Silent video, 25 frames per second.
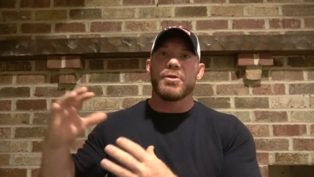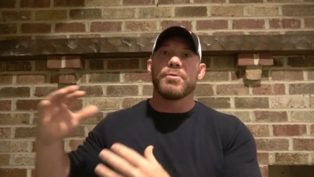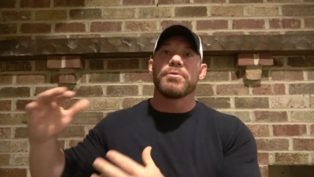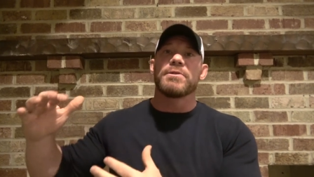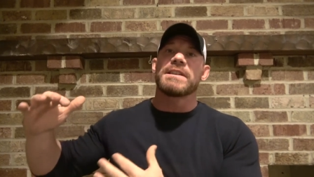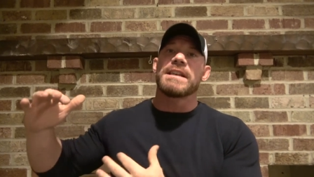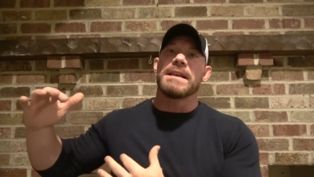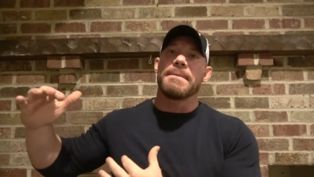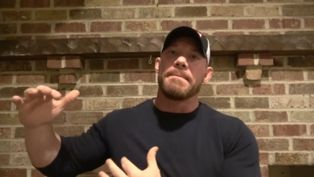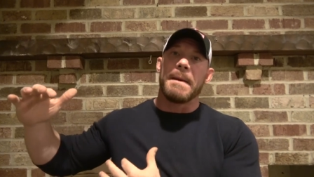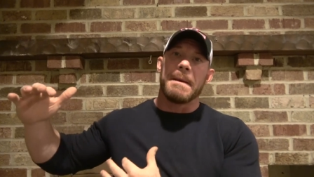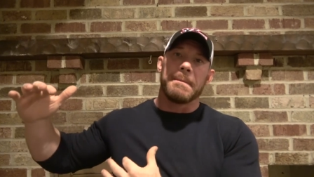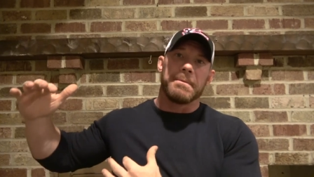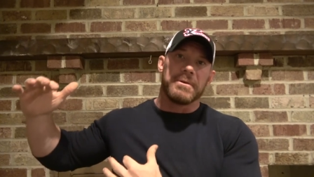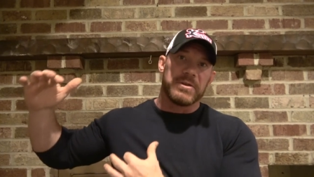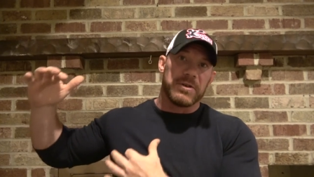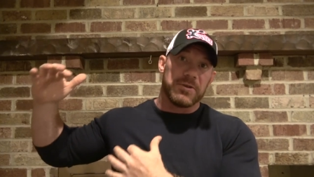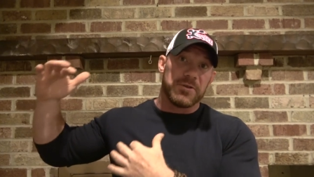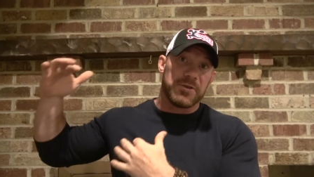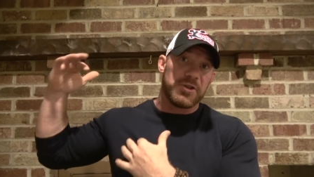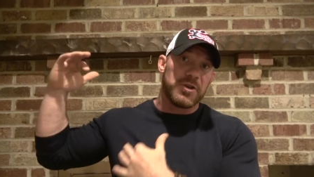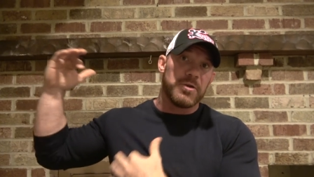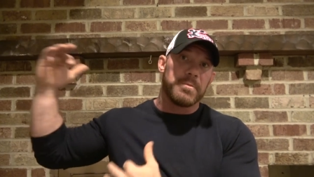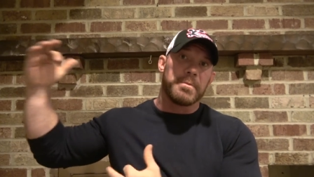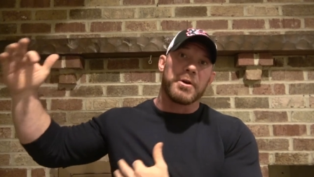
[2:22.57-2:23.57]
You will see people
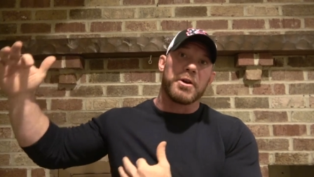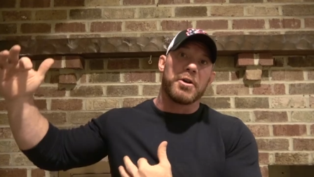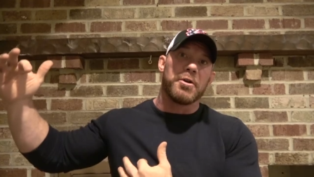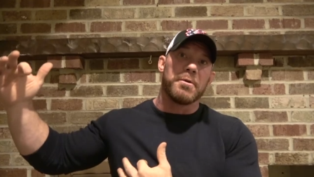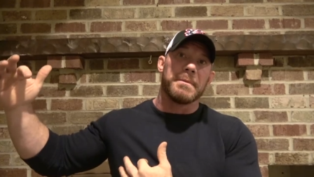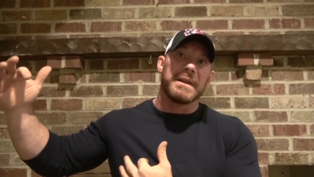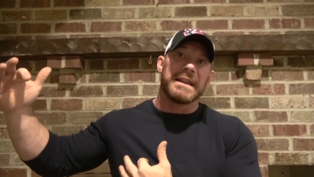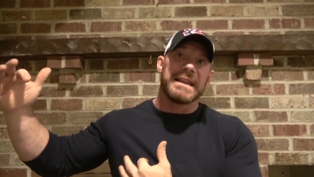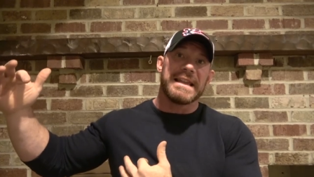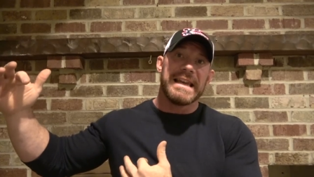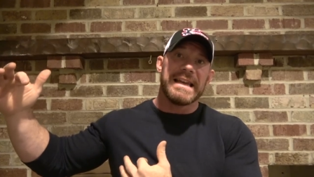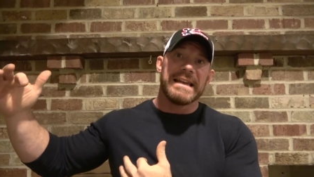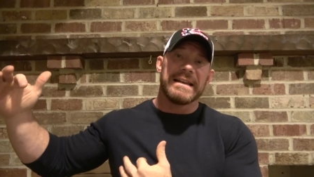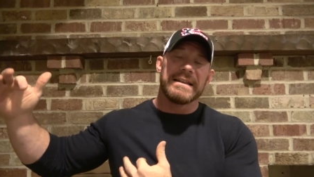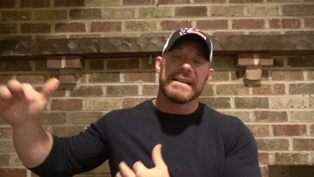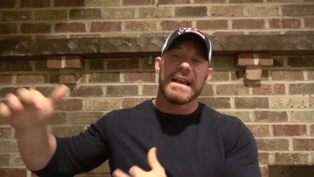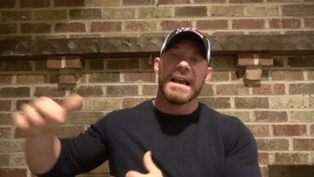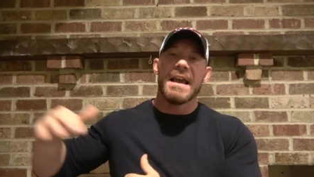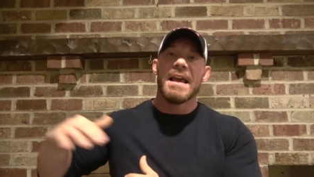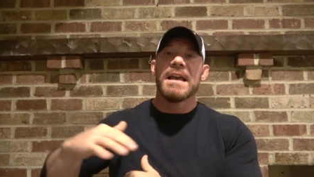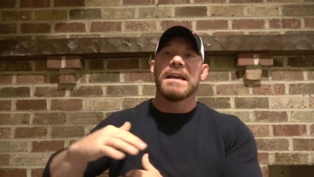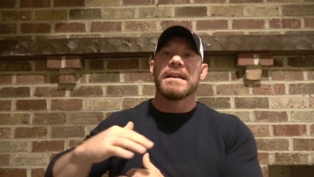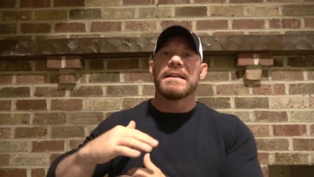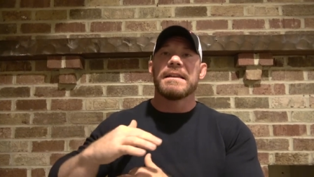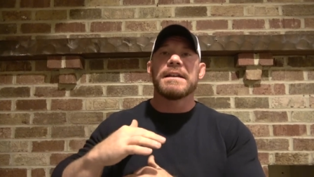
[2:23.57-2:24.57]
do superhuman things
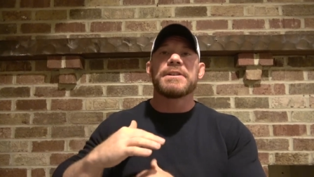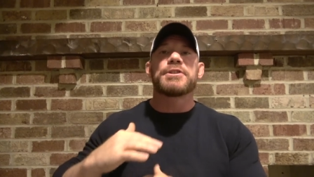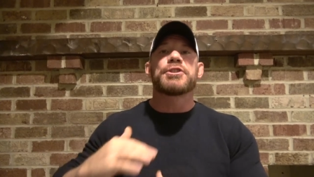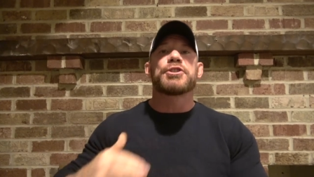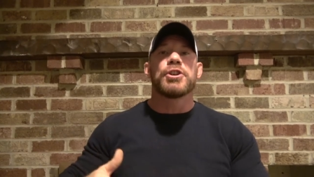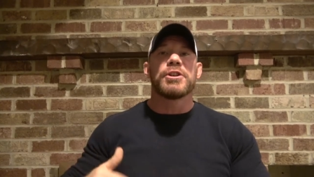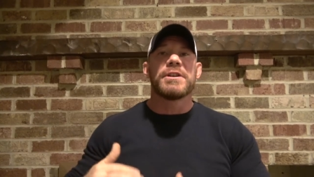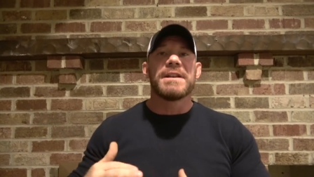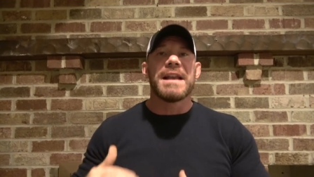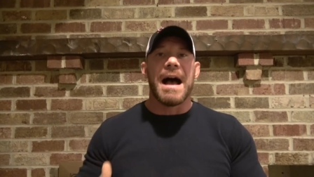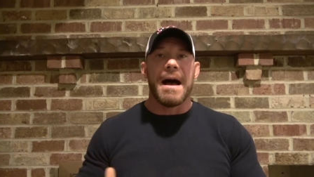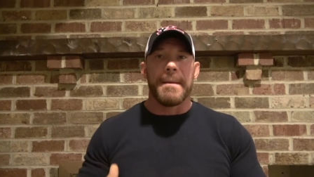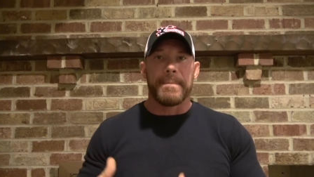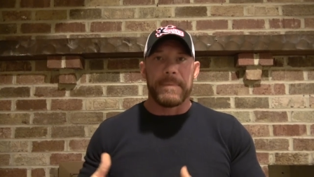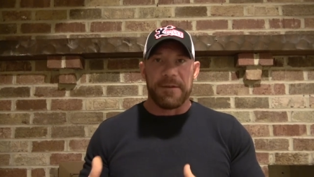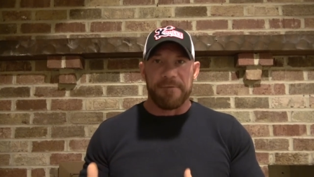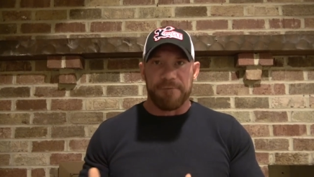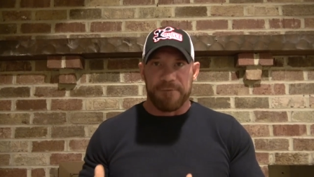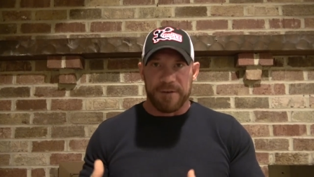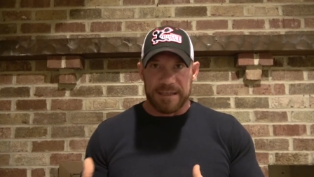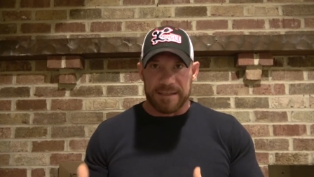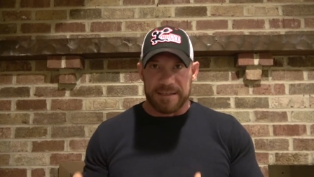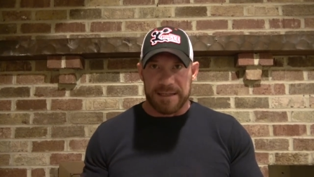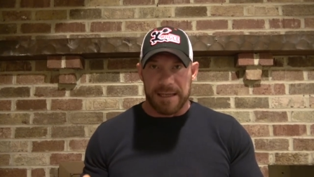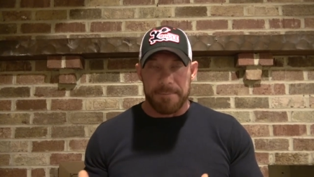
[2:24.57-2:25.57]
that should not be
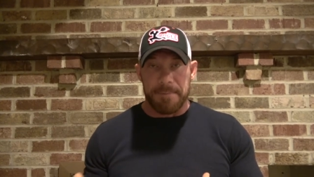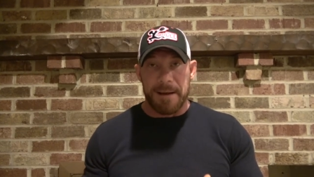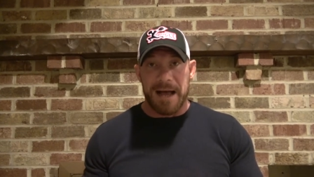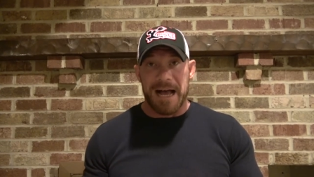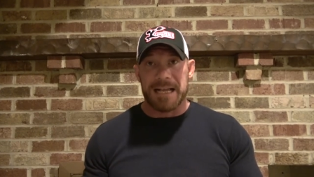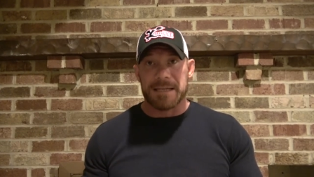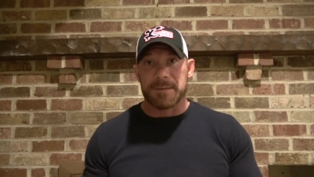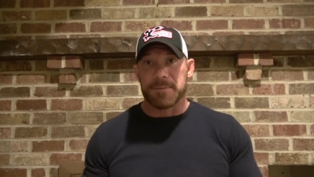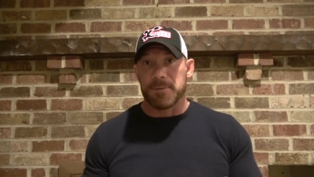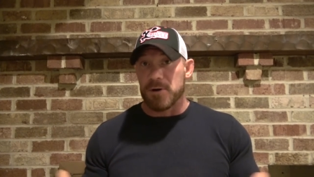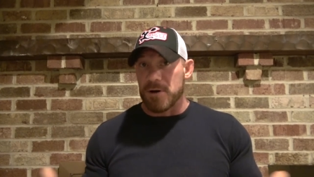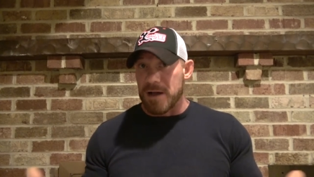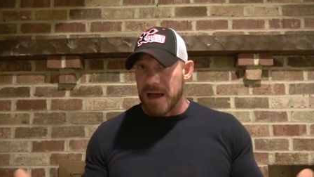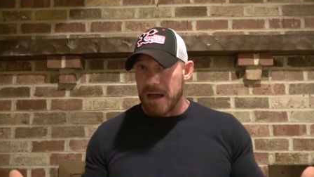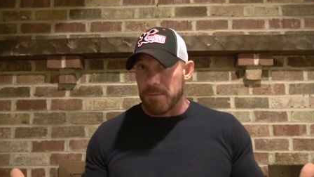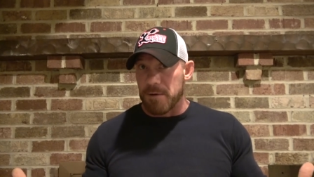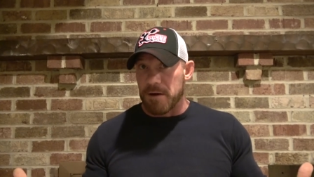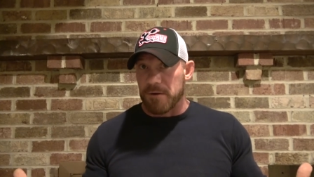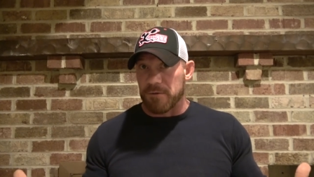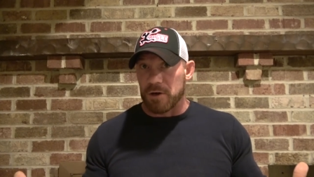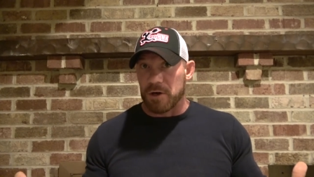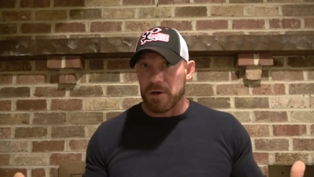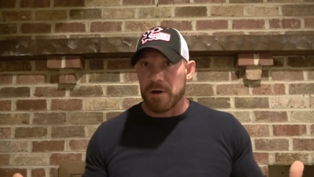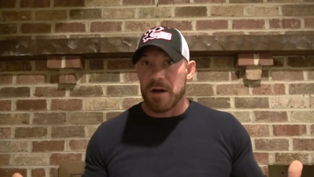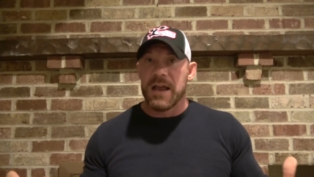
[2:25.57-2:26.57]
physically possible.
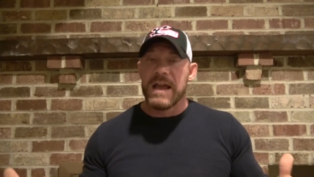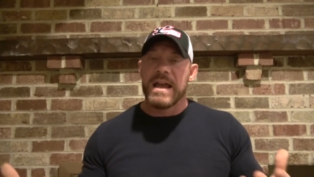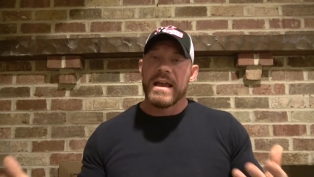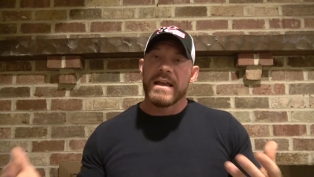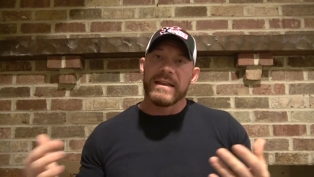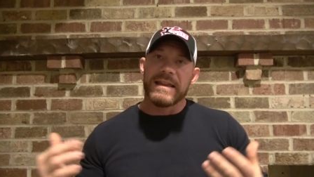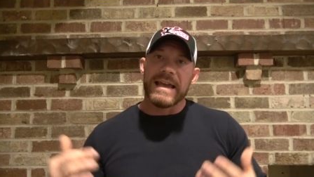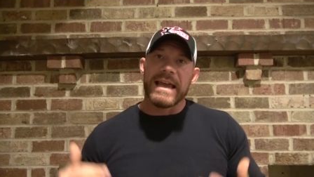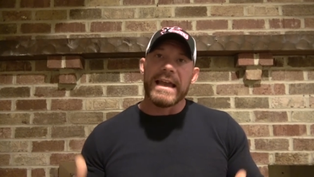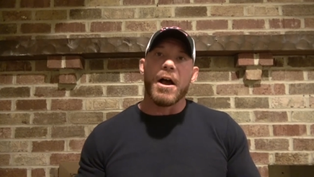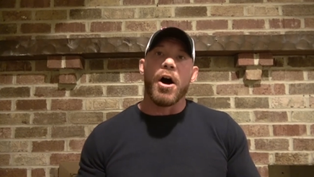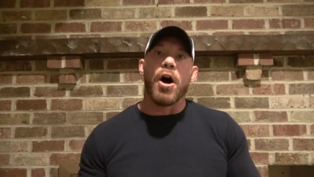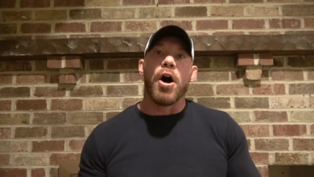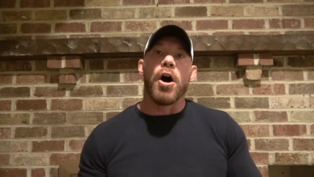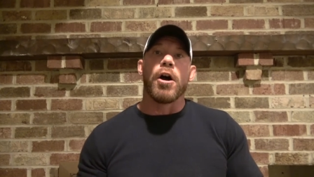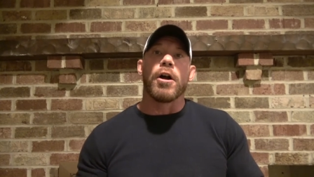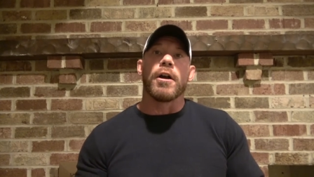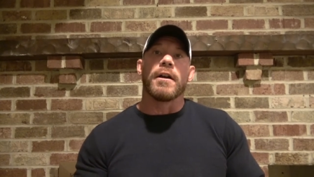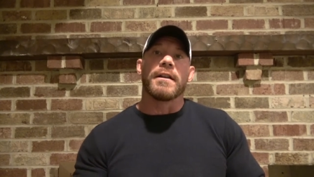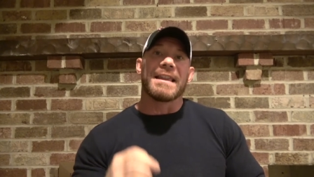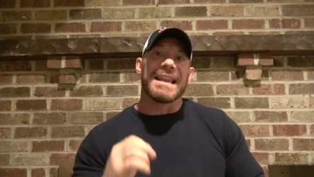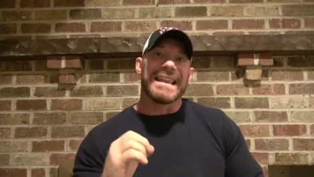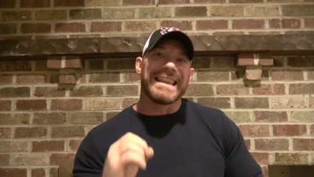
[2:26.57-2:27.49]
However, they are.